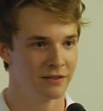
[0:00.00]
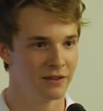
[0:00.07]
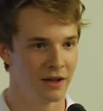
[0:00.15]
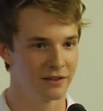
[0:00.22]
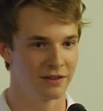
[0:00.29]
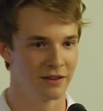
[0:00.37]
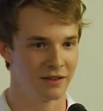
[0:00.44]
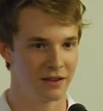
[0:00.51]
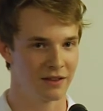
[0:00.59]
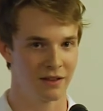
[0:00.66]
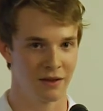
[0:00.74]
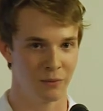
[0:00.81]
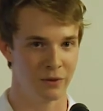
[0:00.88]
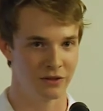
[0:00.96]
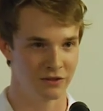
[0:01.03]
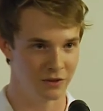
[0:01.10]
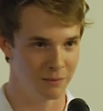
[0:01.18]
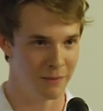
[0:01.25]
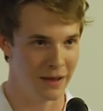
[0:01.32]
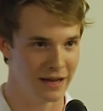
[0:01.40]
not something that we
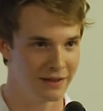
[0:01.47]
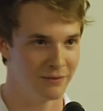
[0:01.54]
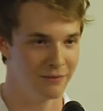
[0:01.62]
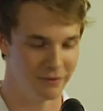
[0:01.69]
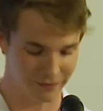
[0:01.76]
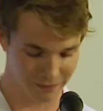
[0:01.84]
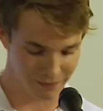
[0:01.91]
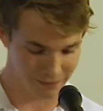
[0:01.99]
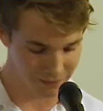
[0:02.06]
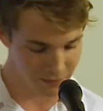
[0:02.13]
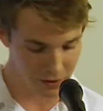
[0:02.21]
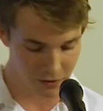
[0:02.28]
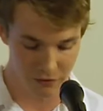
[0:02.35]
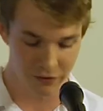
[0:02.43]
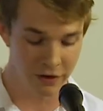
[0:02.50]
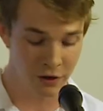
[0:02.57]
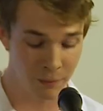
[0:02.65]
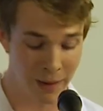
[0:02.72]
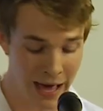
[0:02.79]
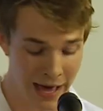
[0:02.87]
should make them
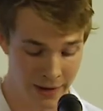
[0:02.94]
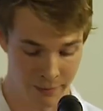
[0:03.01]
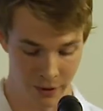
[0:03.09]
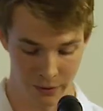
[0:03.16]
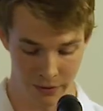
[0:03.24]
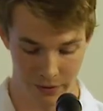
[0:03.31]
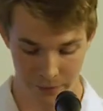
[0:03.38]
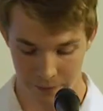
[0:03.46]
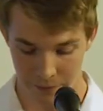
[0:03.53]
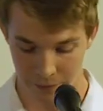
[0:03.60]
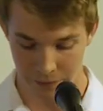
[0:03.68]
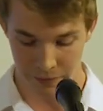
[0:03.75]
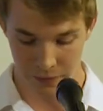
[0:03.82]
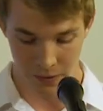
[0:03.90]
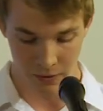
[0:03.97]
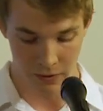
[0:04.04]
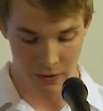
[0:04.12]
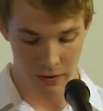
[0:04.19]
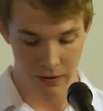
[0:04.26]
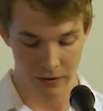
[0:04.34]
feel bad about.
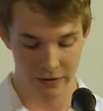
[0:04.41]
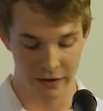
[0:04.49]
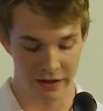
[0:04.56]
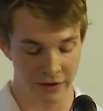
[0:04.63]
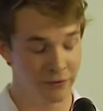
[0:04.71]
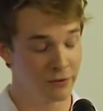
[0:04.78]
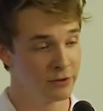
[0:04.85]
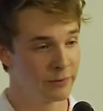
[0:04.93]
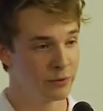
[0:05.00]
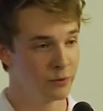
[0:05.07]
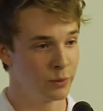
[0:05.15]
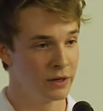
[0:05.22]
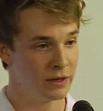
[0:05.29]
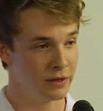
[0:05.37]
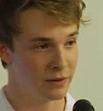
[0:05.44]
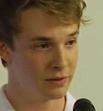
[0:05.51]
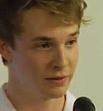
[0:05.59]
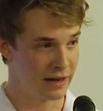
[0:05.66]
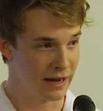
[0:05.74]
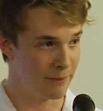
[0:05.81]
The difference
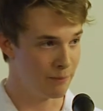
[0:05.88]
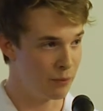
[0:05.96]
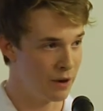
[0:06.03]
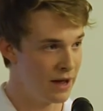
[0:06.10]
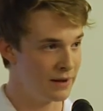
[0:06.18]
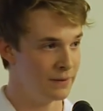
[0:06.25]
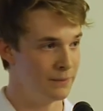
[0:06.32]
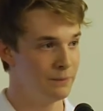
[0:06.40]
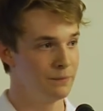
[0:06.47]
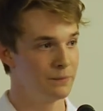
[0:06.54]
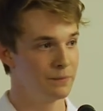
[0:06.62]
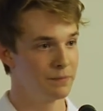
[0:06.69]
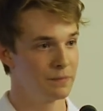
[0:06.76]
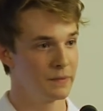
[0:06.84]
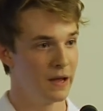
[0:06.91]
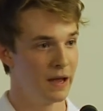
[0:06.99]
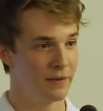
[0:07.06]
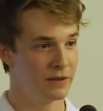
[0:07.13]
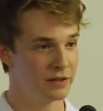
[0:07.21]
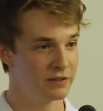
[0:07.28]
between Cape Breton
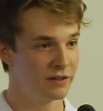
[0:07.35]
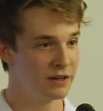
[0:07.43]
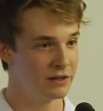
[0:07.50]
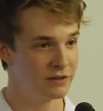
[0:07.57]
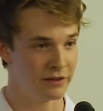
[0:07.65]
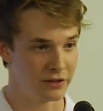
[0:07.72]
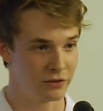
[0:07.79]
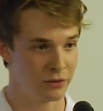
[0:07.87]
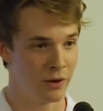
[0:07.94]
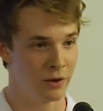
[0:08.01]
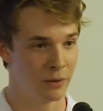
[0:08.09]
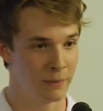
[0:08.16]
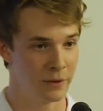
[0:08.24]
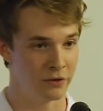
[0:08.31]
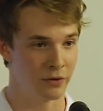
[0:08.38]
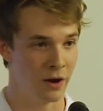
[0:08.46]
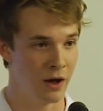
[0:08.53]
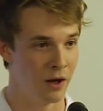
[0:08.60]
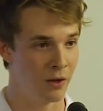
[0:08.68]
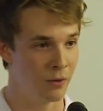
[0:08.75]
and these cities like Toronto and
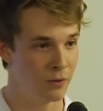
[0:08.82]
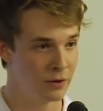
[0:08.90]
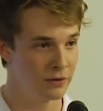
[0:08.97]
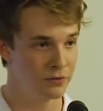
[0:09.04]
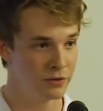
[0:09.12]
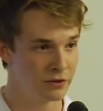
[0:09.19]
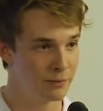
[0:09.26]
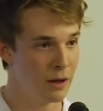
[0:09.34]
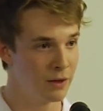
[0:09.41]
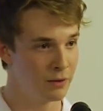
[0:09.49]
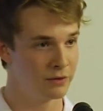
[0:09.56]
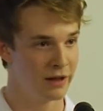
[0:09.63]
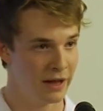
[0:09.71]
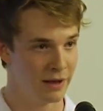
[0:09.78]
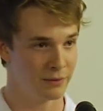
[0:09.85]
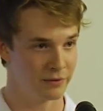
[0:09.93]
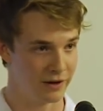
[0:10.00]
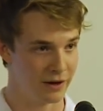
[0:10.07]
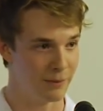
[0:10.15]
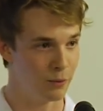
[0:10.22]
Montreal, or even smaller towns
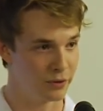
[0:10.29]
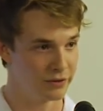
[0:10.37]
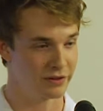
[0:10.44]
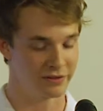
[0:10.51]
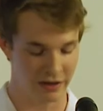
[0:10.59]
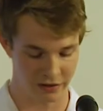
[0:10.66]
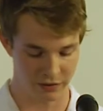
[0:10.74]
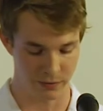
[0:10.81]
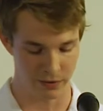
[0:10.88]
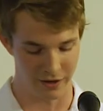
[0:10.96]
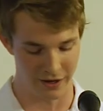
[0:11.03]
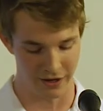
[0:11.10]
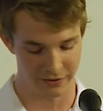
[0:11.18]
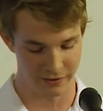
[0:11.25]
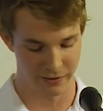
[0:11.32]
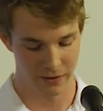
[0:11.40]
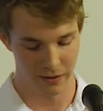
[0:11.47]
that are more successful than us,